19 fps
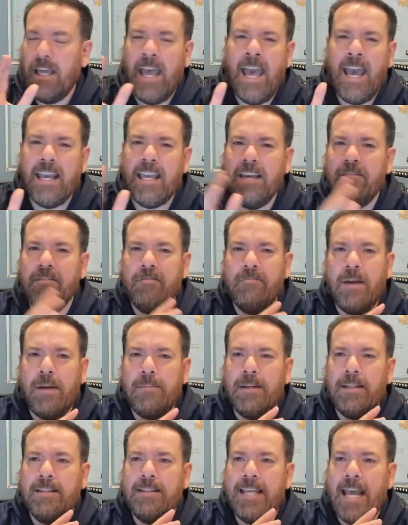heck, even
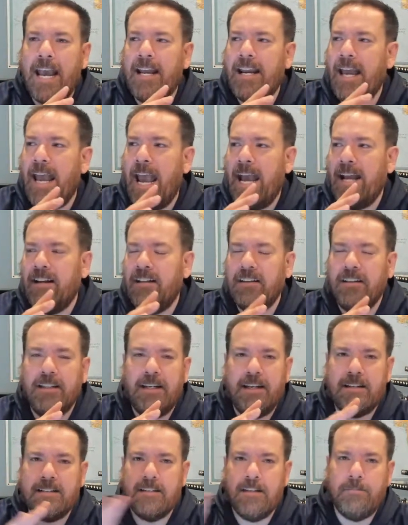maybe data
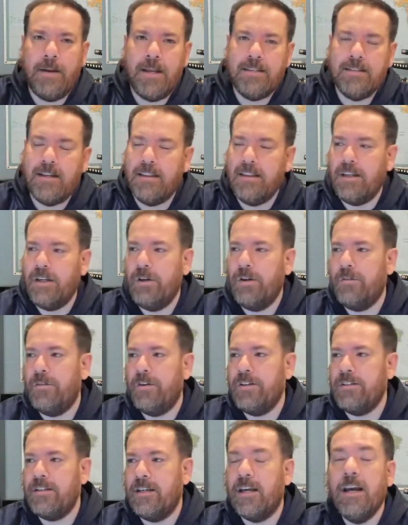analytics, depends on the
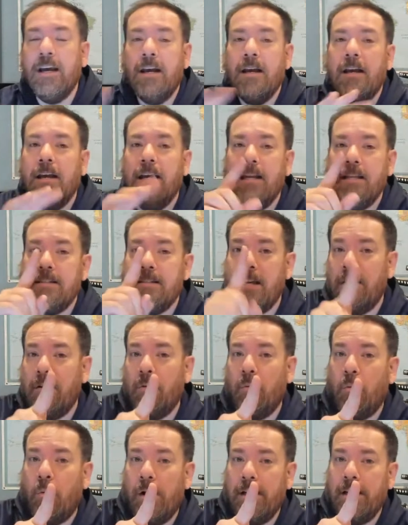university. Instead
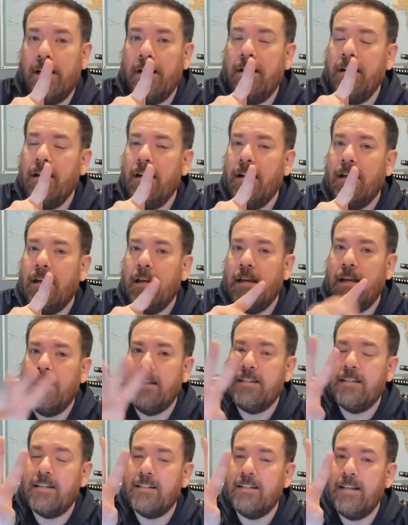of 1 year,
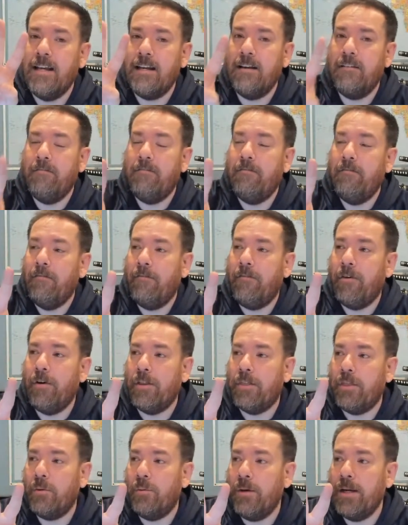it's extended for
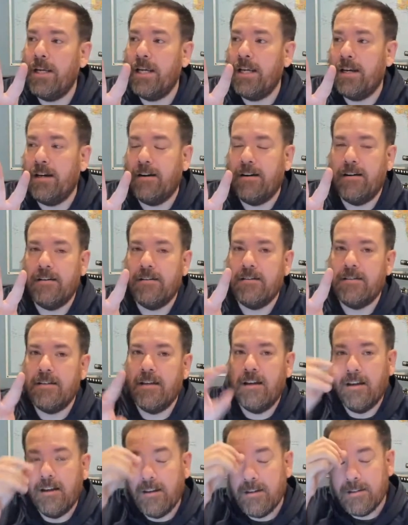3
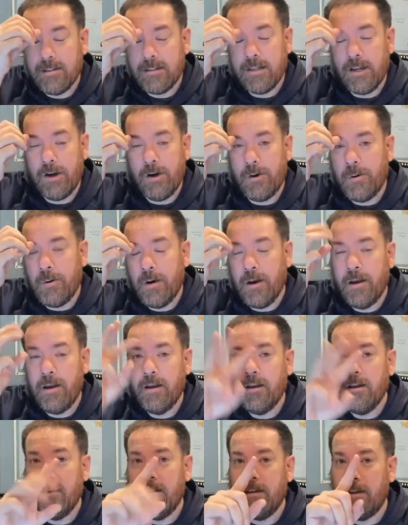years. So
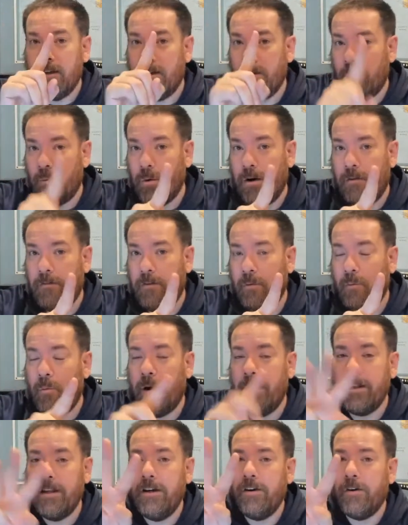you could work for
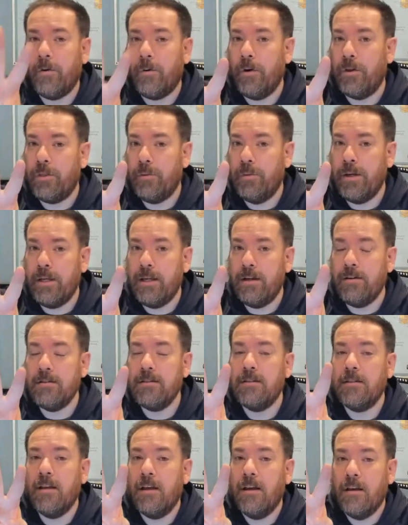1 year or 3
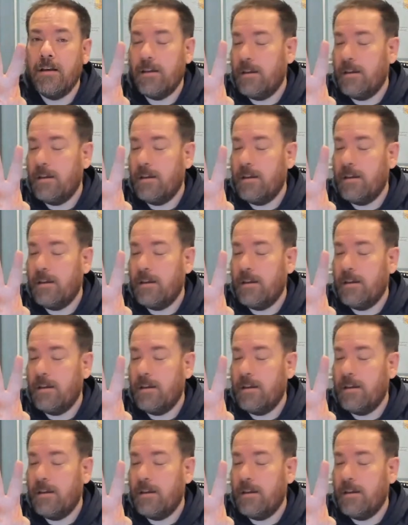years